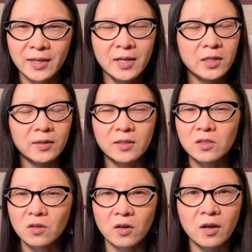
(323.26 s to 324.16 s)
You can
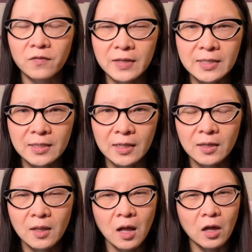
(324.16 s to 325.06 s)
start off easy.
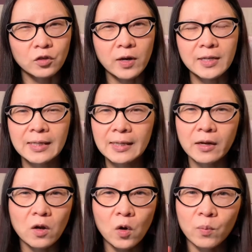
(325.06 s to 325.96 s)
I'll try to eat at
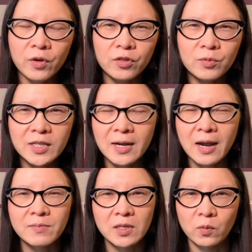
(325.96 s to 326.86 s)
home 3
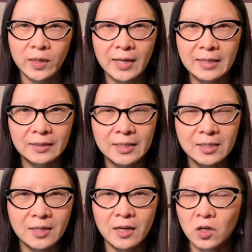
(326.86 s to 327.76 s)
times a week at
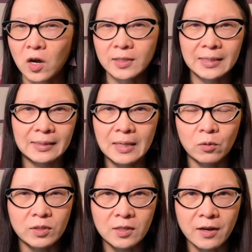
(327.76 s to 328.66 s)
least and not eat
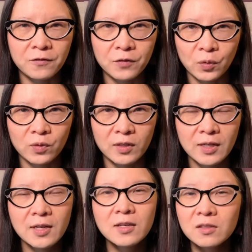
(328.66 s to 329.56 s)
outside food.
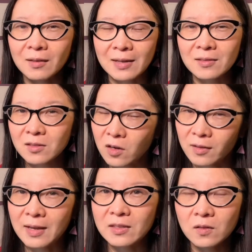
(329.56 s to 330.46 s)
So that's a start,
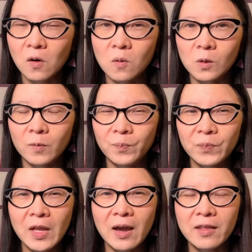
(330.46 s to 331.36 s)
that's a goal.
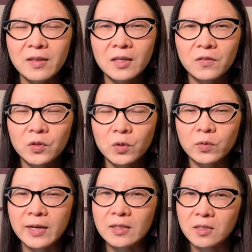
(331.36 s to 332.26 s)
I think if you
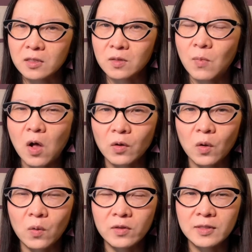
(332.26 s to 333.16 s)
create the small
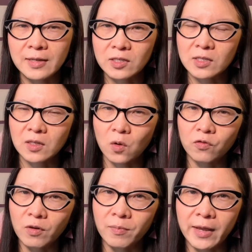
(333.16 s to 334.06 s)
goals and just go
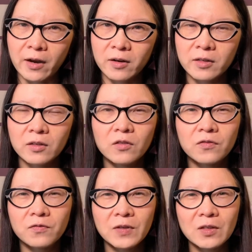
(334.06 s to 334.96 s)
from there, you'll
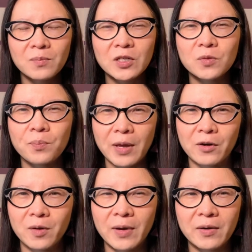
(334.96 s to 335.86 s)
feel much better
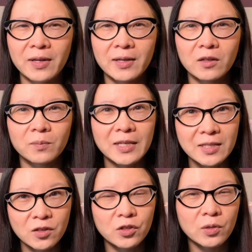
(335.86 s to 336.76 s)
about it. It'll be
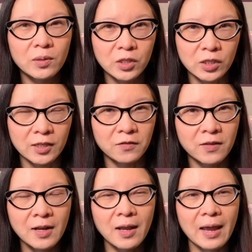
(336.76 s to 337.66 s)
easier to achieve.
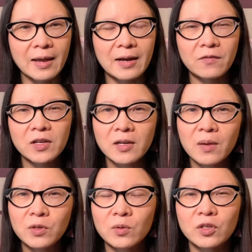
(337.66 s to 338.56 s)
And every
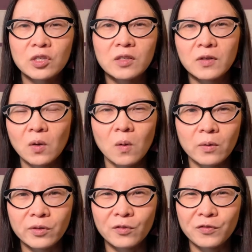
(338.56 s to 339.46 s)
time you achieve a
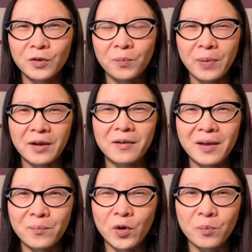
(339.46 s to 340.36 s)
goal, you'll feel better
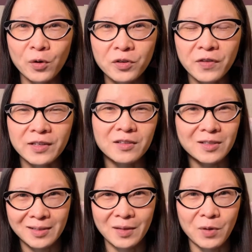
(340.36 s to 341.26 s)
and more motivated to
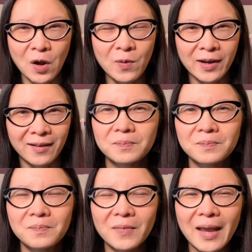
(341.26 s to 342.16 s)
keep going.
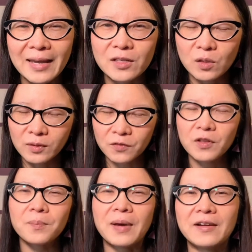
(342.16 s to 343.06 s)
And it's only for
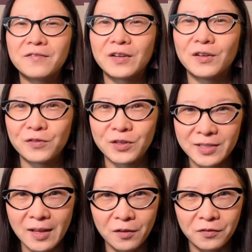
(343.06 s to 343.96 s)
the benefit of
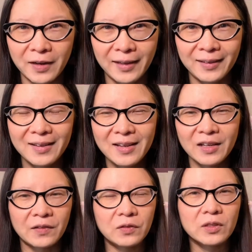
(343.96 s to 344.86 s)
yourself, right?
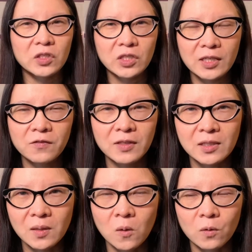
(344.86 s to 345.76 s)
If you achieve these
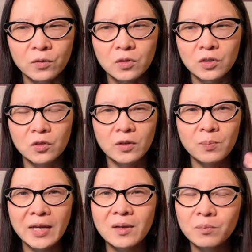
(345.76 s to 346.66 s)
goals, you're
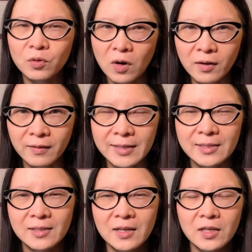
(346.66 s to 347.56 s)
making
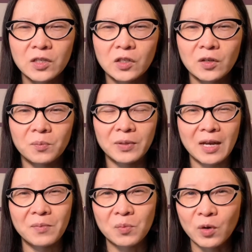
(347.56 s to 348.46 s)
progress. You're
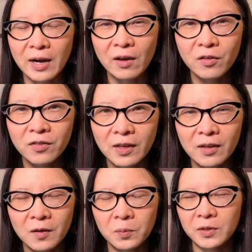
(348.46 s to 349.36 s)
becoming more healthy,
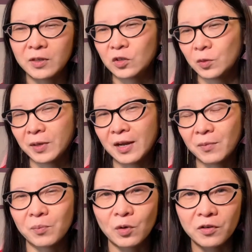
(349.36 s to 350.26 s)
you know, you're
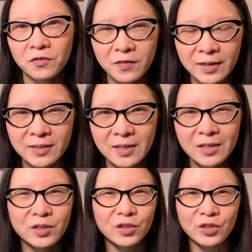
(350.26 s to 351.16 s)
becoming more fit.
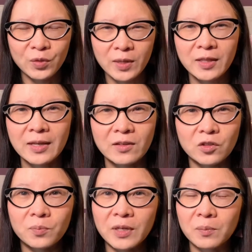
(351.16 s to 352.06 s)
You're doing things,
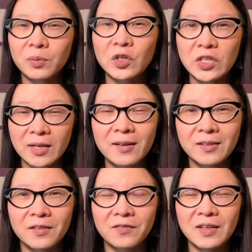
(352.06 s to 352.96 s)
you're being
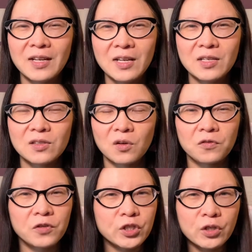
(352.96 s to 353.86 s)
productive. So
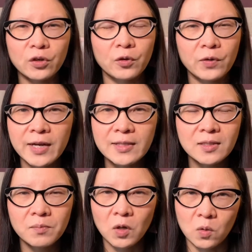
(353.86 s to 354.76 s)
for sure, create
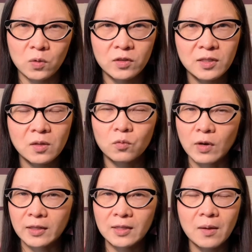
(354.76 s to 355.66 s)
some goals,
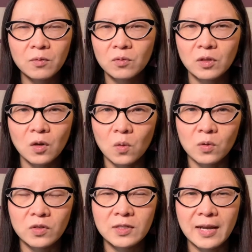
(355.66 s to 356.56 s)
write down the
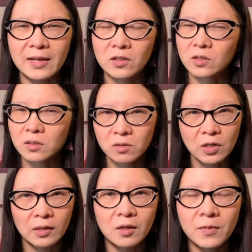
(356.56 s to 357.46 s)
goals and just
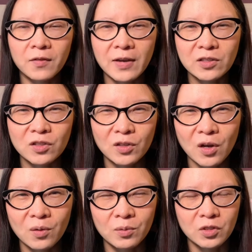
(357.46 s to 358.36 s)
check them off as you
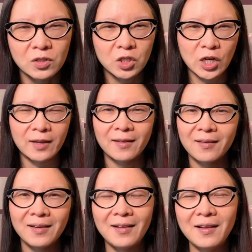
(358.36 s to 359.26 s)
go. Just check
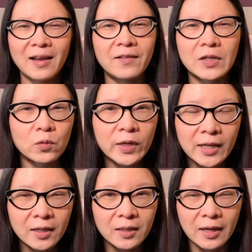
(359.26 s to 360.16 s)
in every
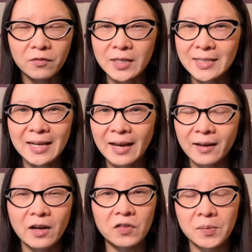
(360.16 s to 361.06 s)
week, every day,
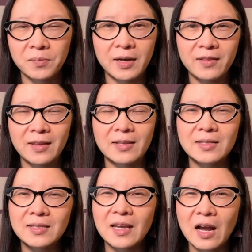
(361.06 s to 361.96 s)
every month and
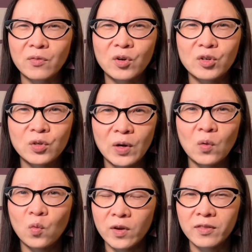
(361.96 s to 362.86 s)
see how you're doing with the